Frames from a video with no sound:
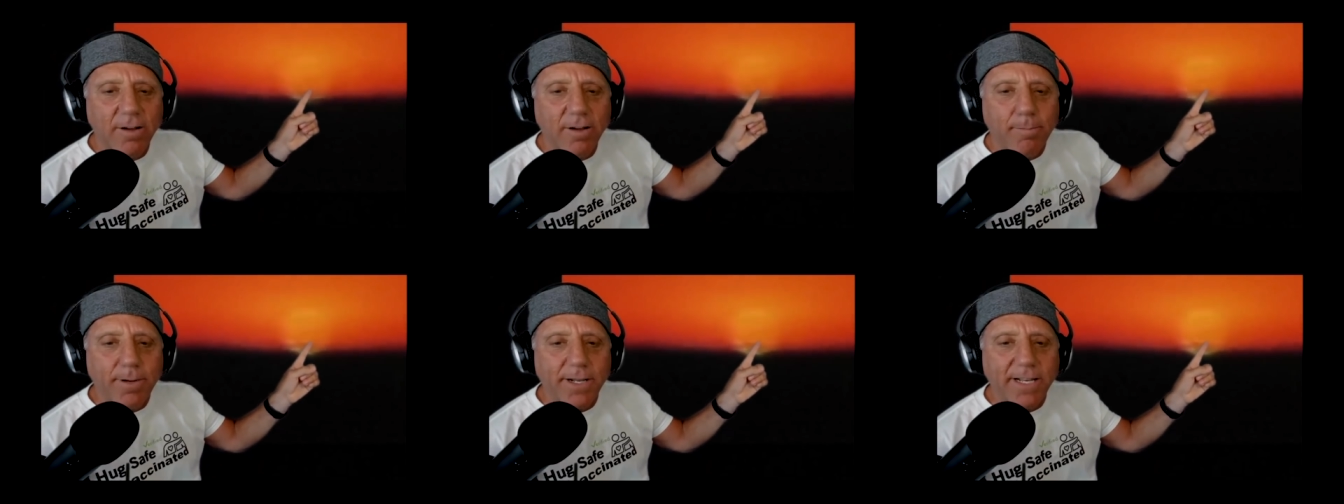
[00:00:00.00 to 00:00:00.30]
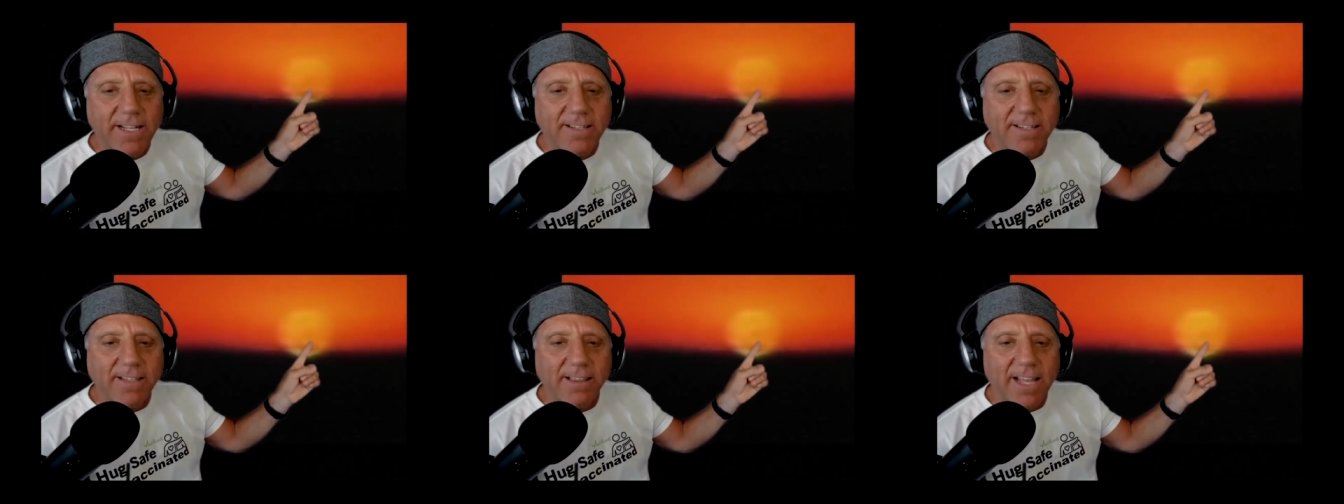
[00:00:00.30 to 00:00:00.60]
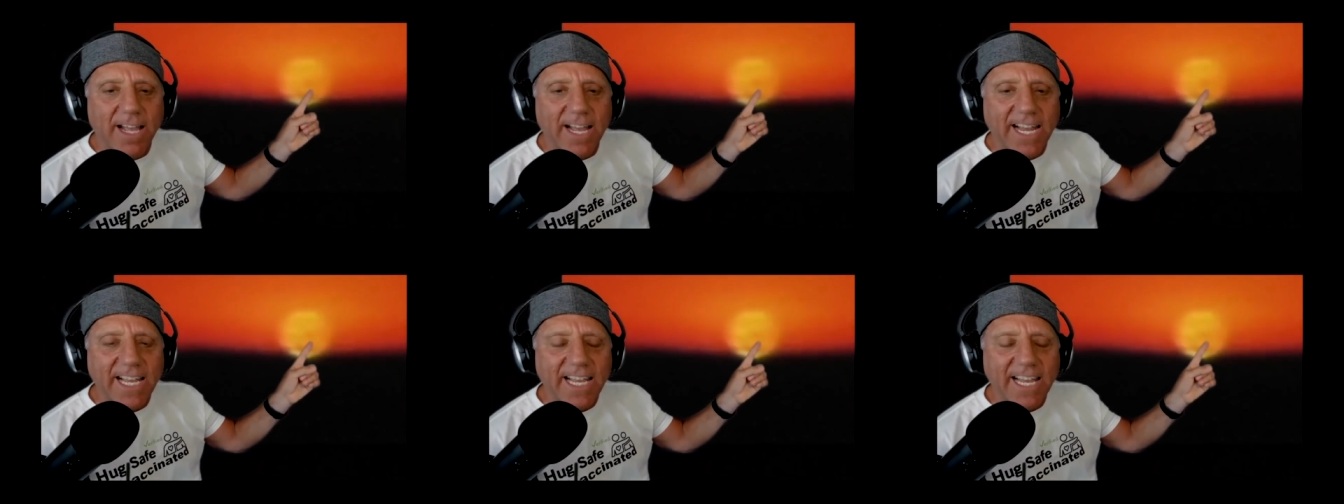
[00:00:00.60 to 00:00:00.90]
but its
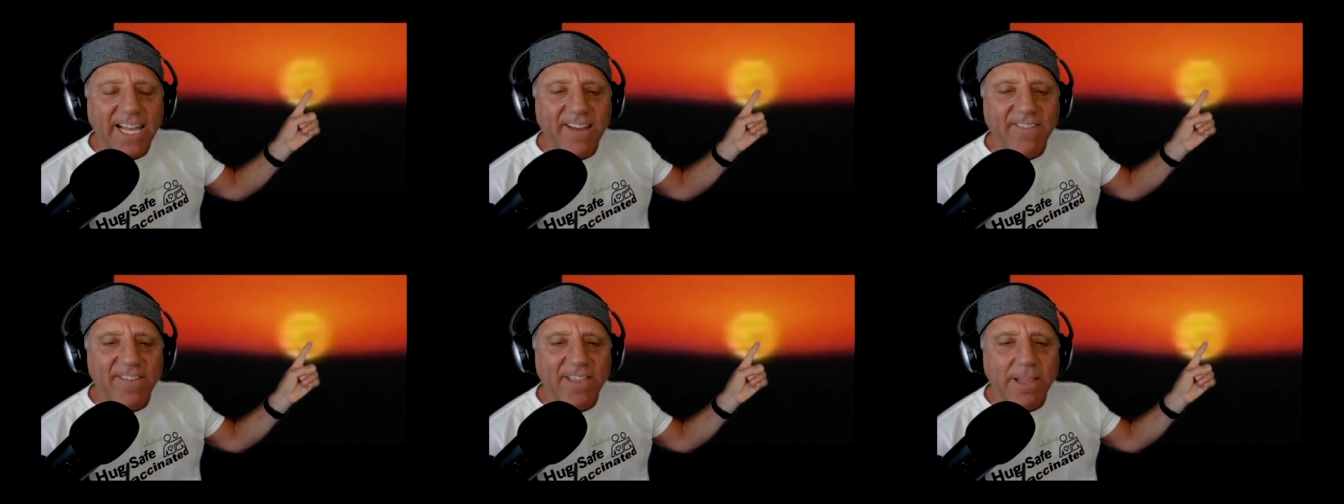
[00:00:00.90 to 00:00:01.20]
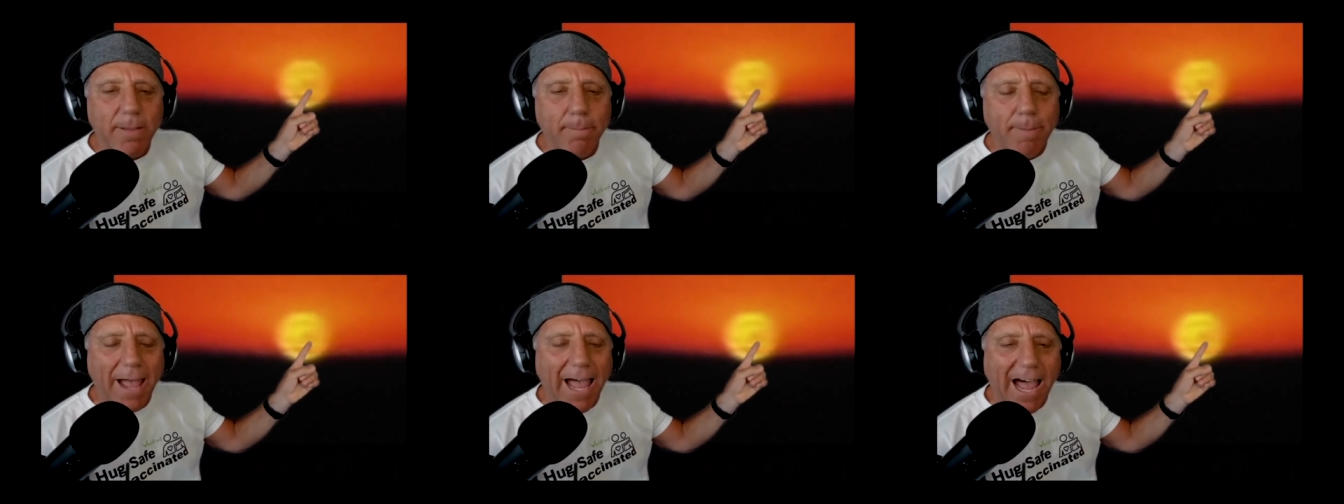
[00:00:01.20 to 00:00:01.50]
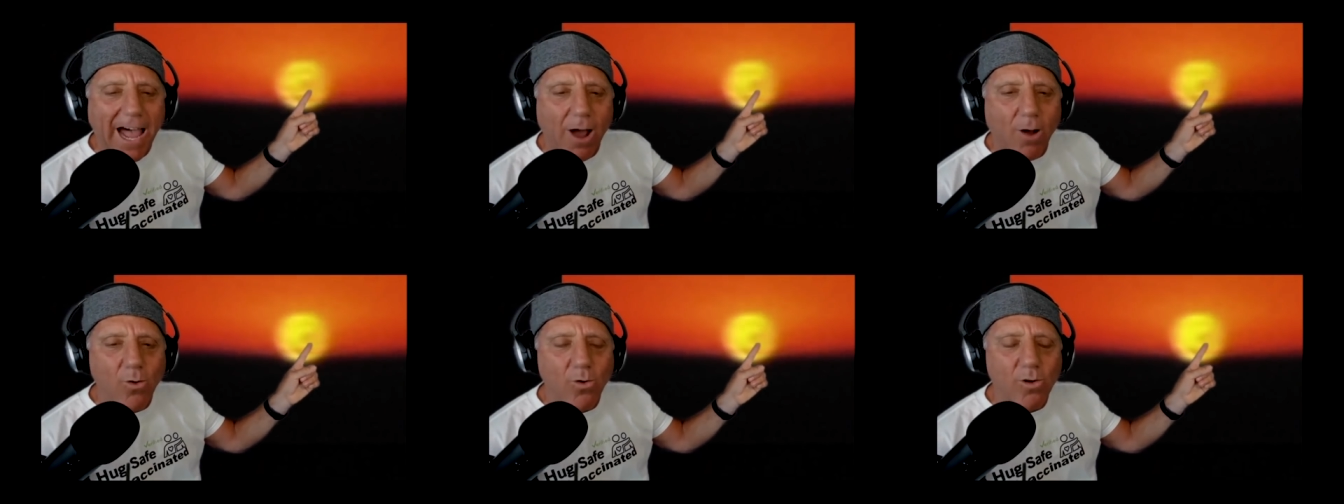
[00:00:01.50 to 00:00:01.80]
light, even the
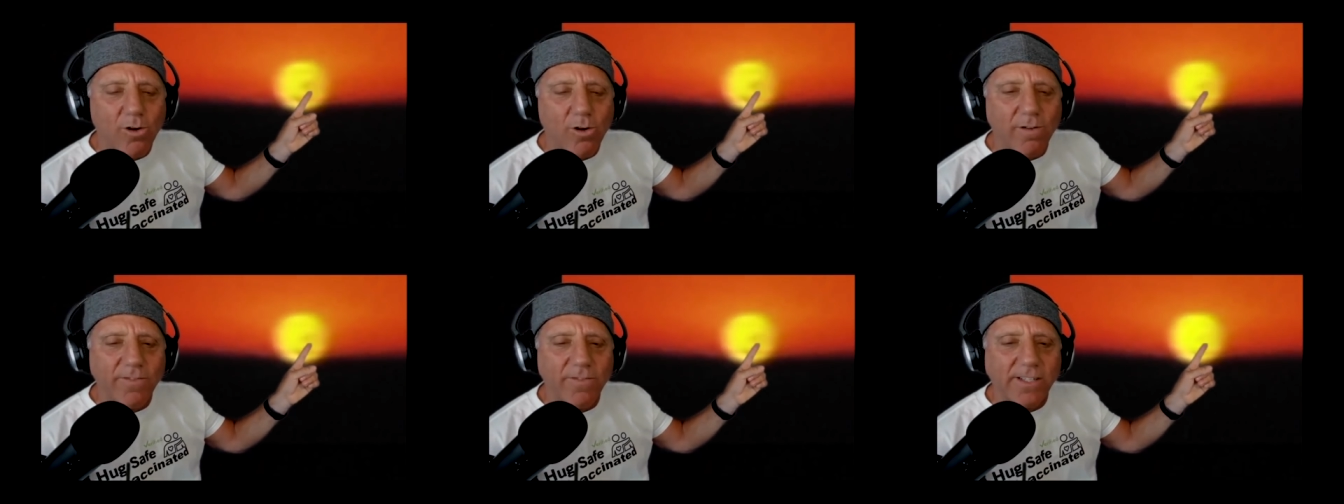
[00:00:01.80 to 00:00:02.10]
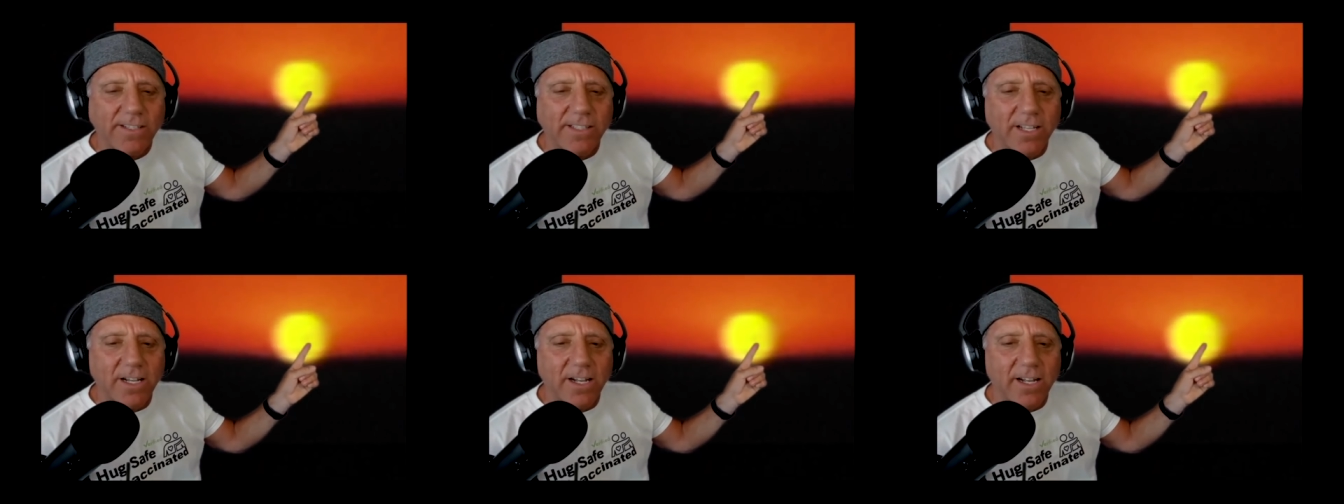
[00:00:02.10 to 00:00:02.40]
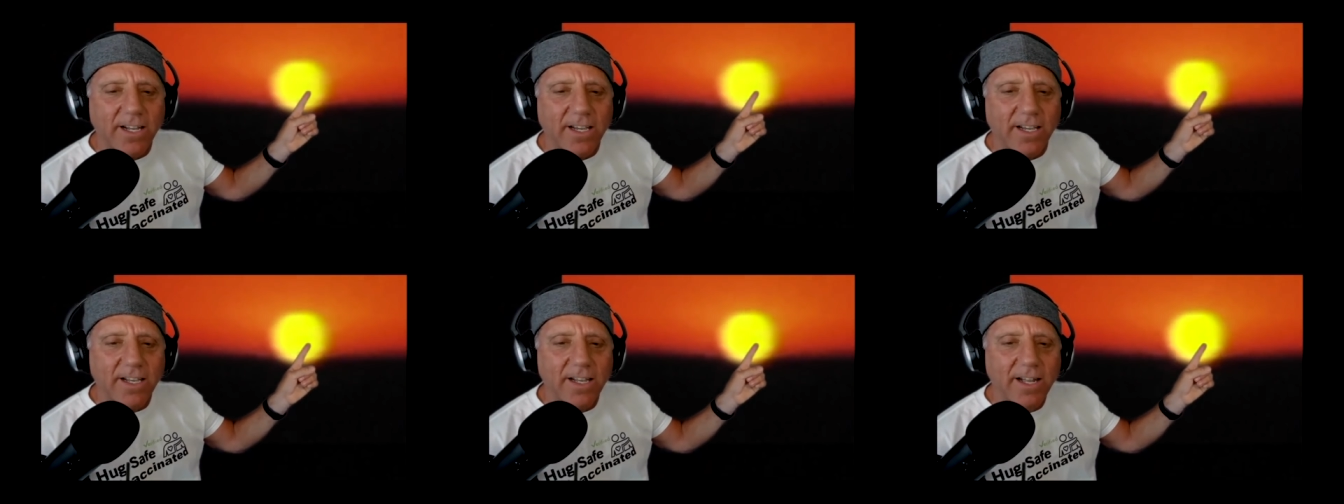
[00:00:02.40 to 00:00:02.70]
power of the
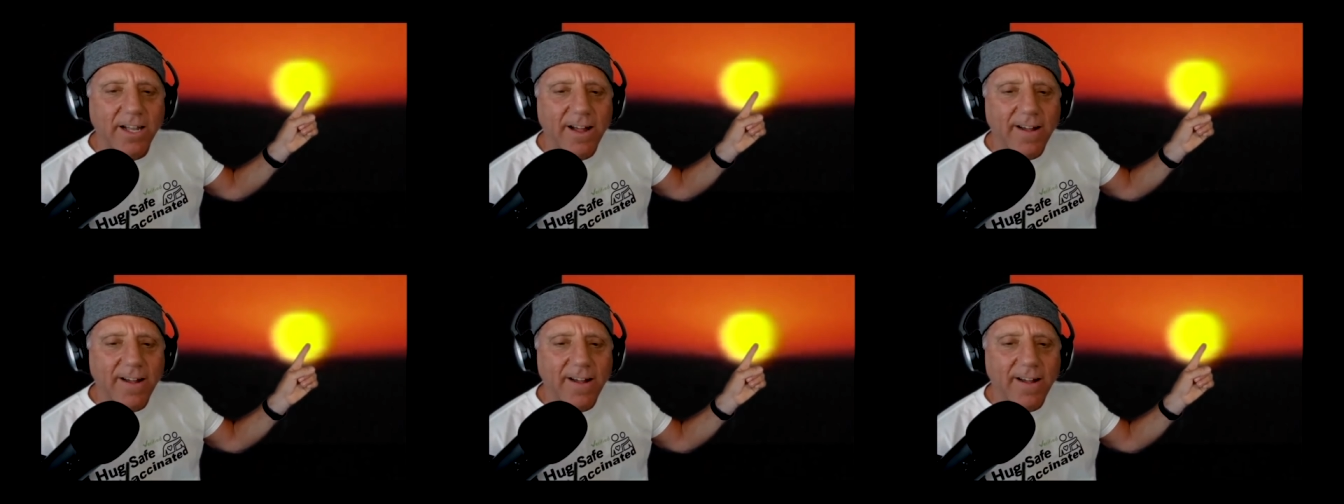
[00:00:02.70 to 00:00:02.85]
sun,